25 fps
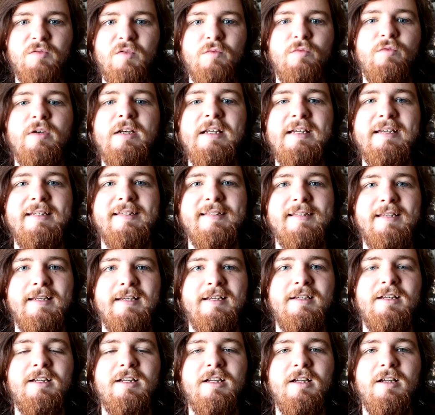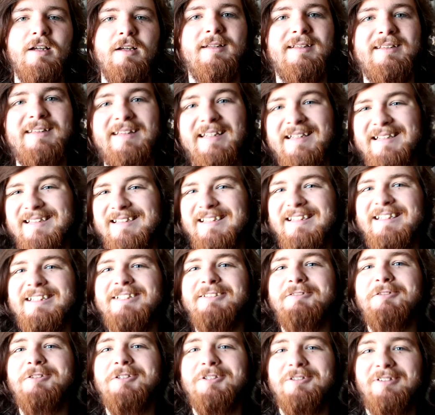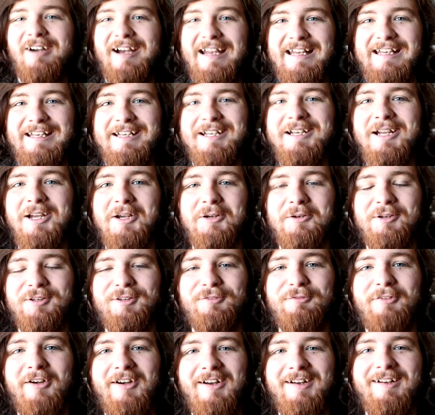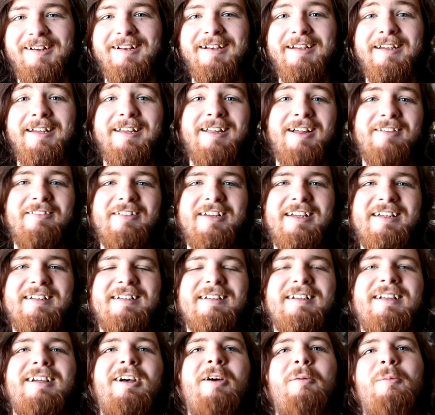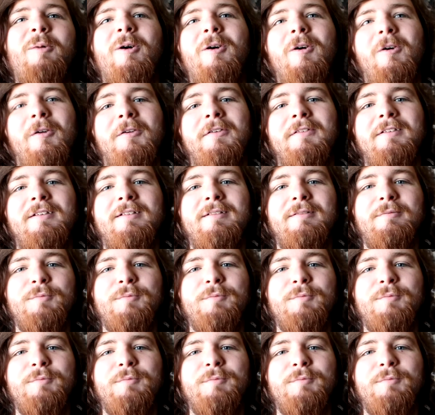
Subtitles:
release it. This is great news, frankly. I mean, come on.